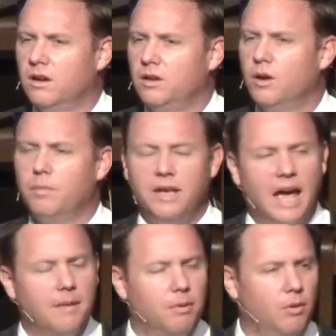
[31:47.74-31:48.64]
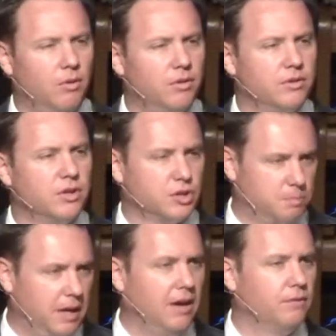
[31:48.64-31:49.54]
you'll be able to
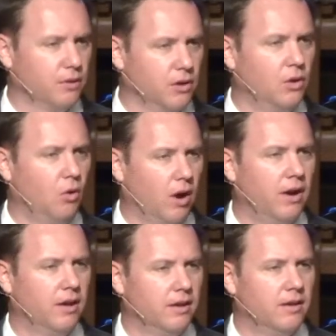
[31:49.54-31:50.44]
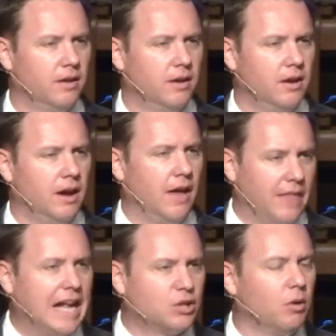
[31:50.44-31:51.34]
speak for the Lord.
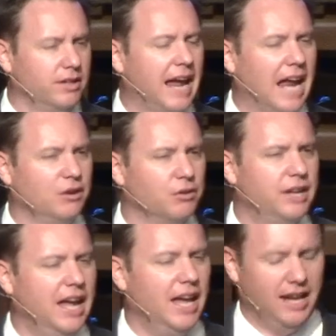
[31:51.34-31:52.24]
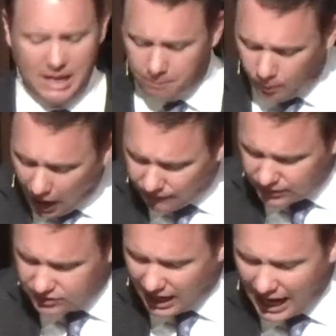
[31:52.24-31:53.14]
And that's what Daniel did. He
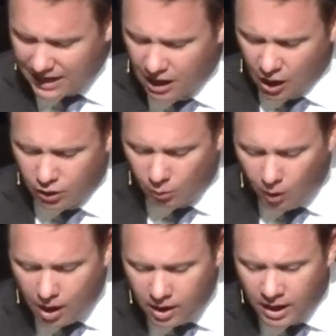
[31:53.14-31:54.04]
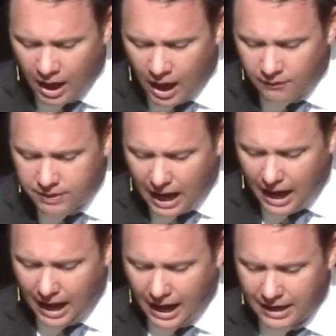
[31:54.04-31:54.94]
prophesied the word of
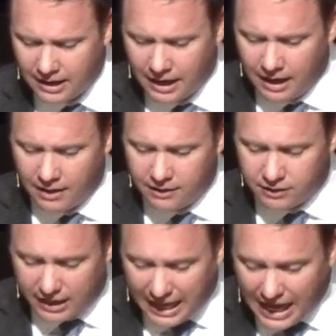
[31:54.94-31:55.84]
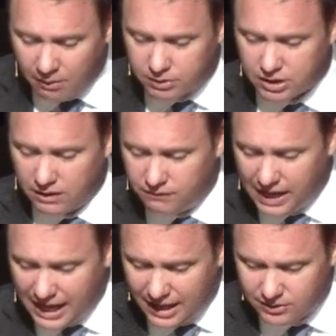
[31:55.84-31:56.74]
God. The king was
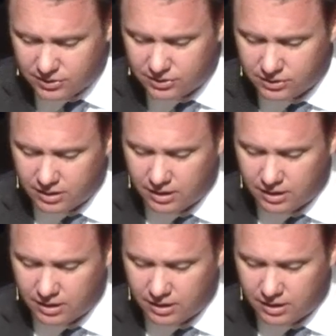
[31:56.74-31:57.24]
convinced